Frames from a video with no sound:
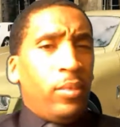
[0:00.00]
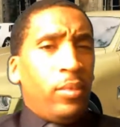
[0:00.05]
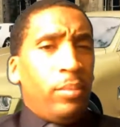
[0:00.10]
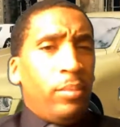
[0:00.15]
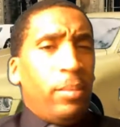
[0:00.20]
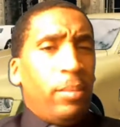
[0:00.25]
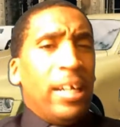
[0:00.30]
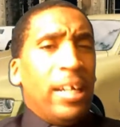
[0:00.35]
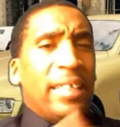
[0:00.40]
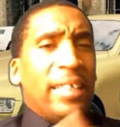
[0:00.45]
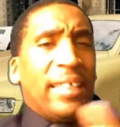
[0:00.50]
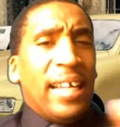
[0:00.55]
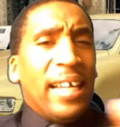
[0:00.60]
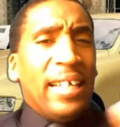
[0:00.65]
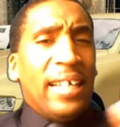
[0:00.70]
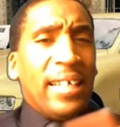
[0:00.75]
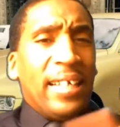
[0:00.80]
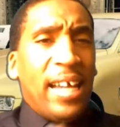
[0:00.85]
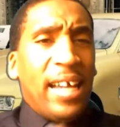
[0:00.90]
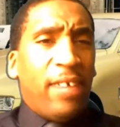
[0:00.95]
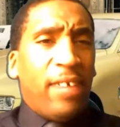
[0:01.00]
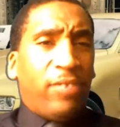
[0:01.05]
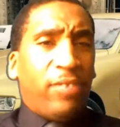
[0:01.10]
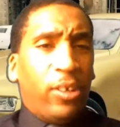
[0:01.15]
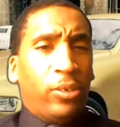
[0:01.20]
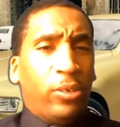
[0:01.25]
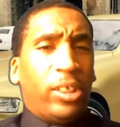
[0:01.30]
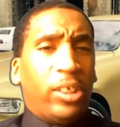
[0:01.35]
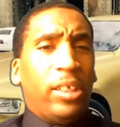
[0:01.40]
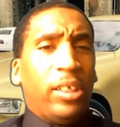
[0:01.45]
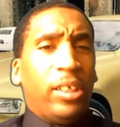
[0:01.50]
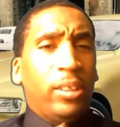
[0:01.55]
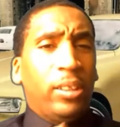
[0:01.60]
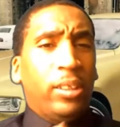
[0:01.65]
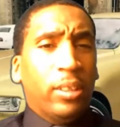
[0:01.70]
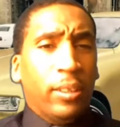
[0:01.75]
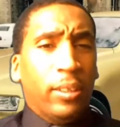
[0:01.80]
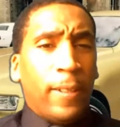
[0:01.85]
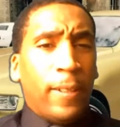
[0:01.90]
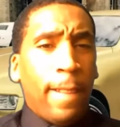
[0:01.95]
But he's selling death though to the hood.